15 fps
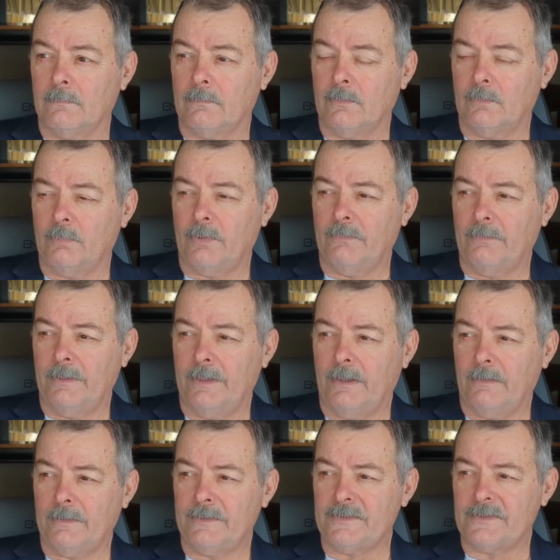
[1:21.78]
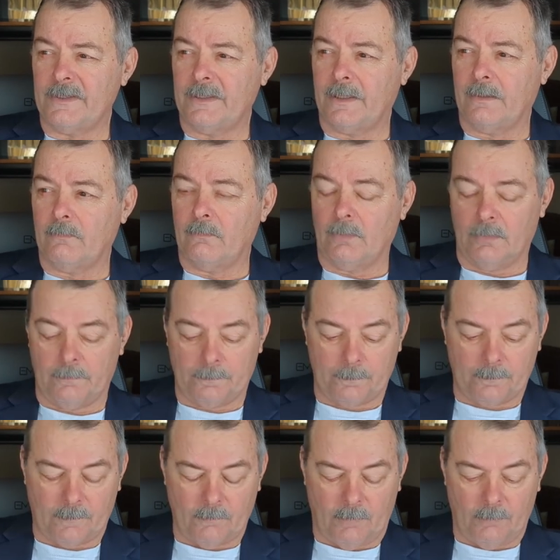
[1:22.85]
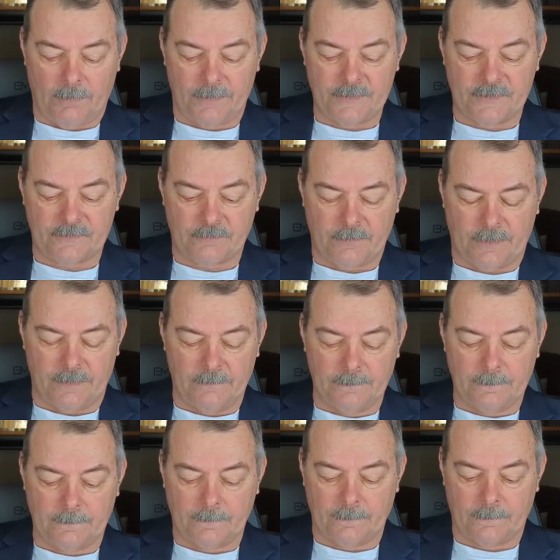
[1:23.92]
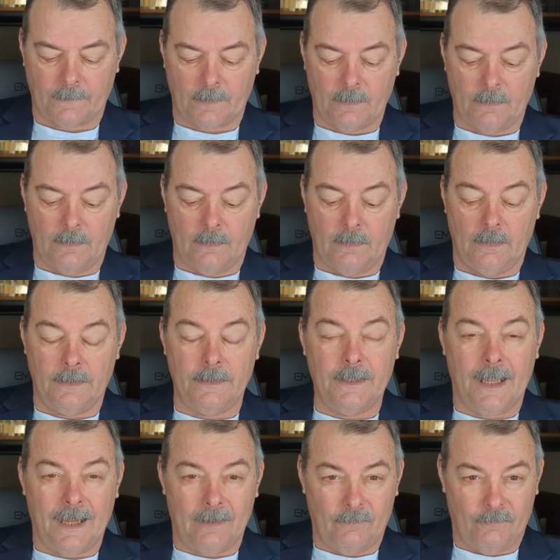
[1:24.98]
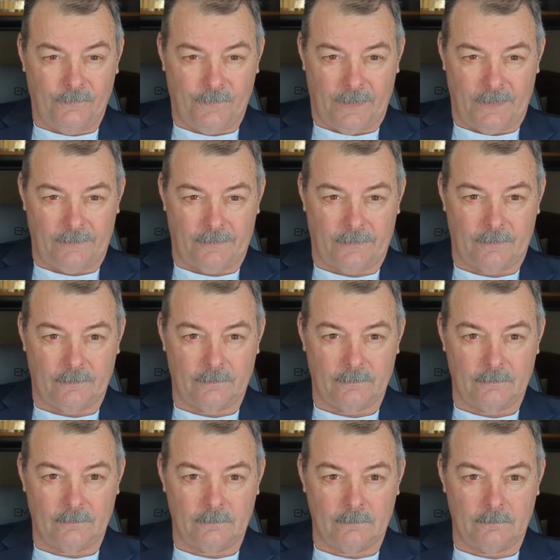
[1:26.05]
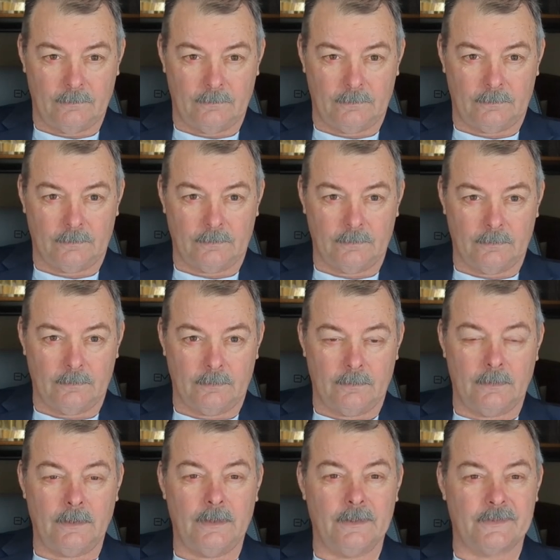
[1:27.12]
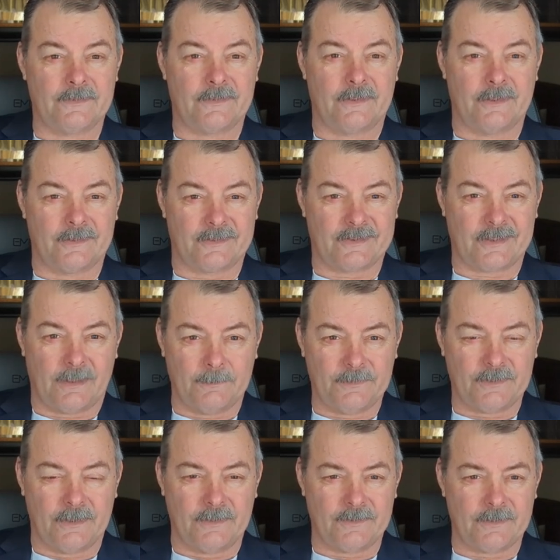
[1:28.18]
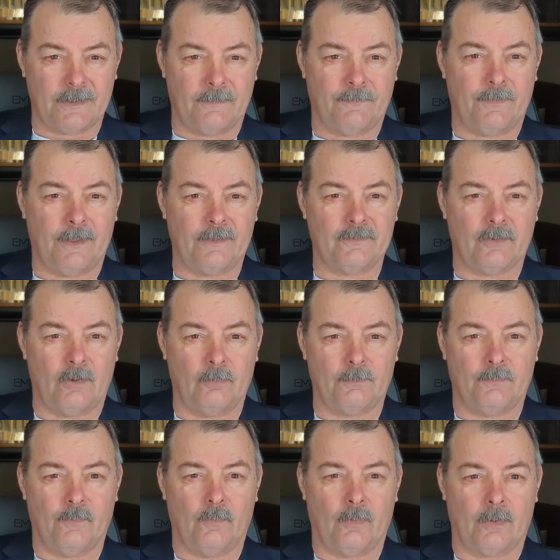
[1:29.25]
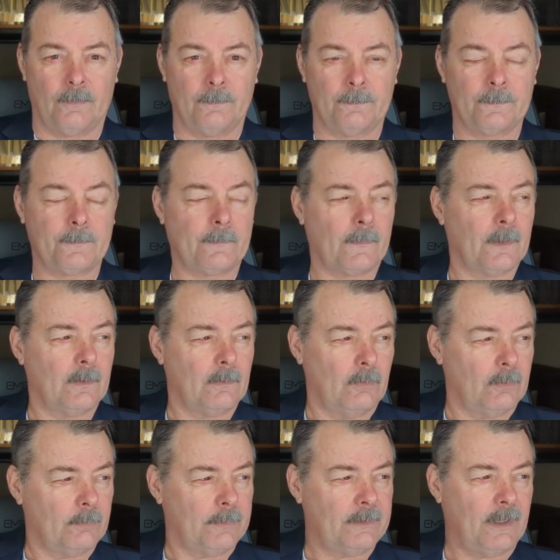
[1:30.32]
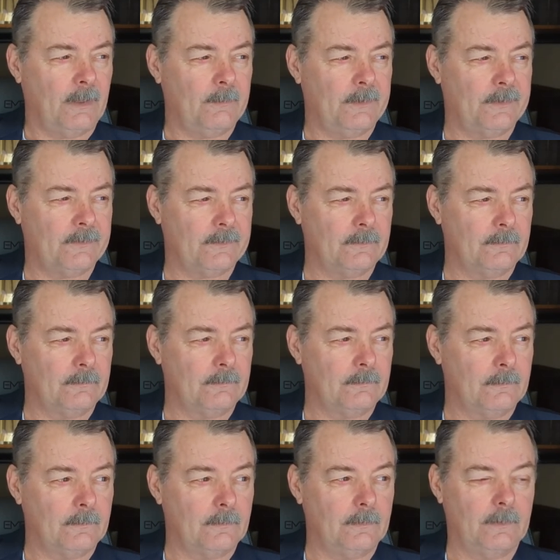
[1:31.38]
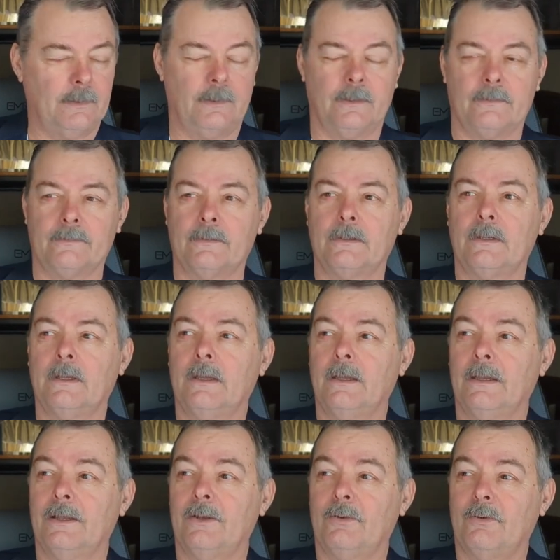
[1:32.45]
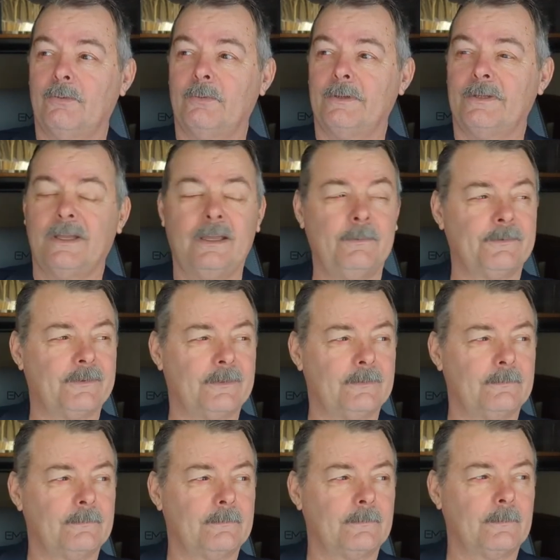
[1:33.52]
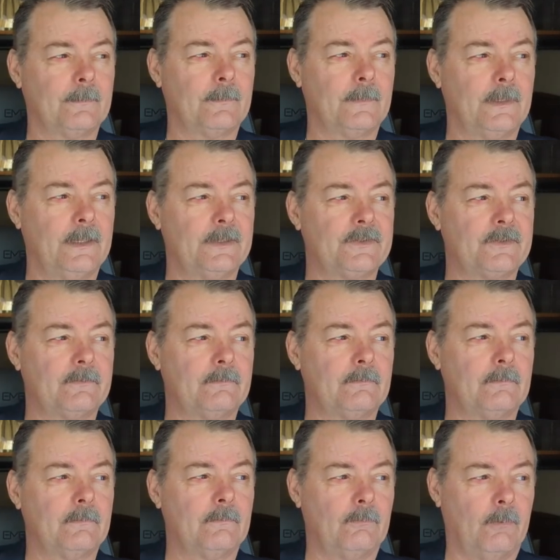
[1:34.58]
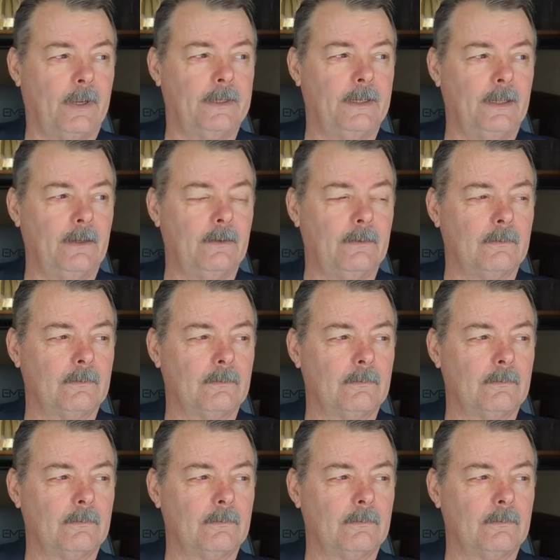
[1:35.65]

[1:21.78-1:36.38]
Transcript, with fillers: Well, Brother Andy, how can you say that? Well, remember I just read now faith is the substance of things hoped for. Lord, what time it is? It is. Lord, what time is it? It's right now.